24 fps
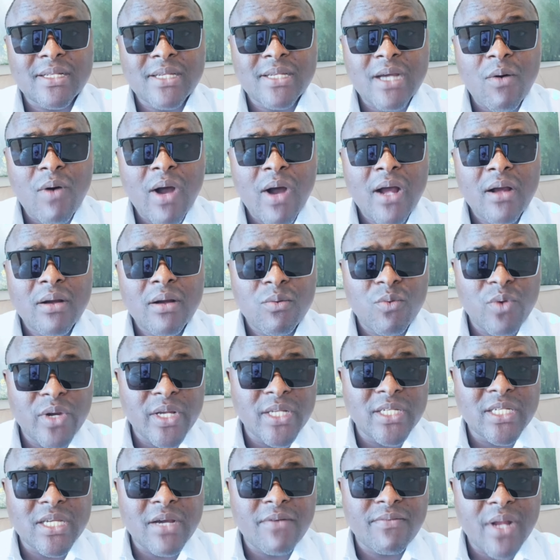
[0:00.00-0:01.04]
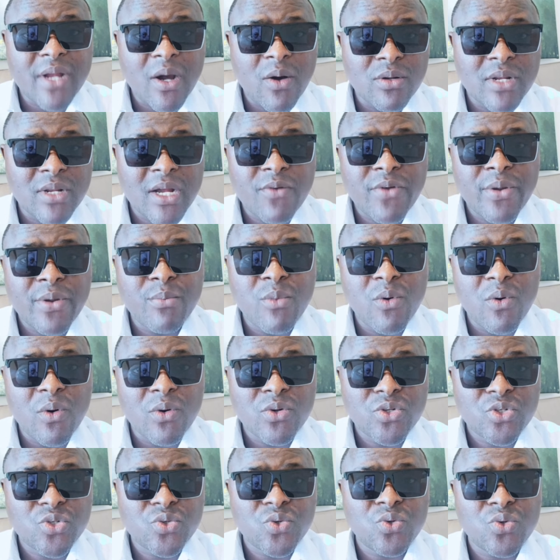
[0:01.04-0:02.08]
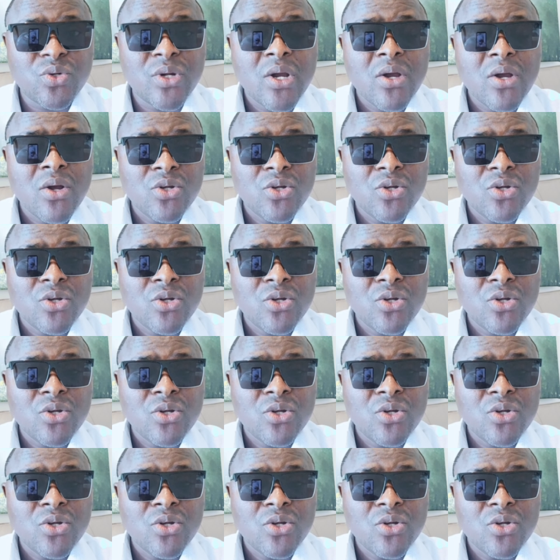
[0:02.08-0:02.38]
Tawa, we serve now honorable also.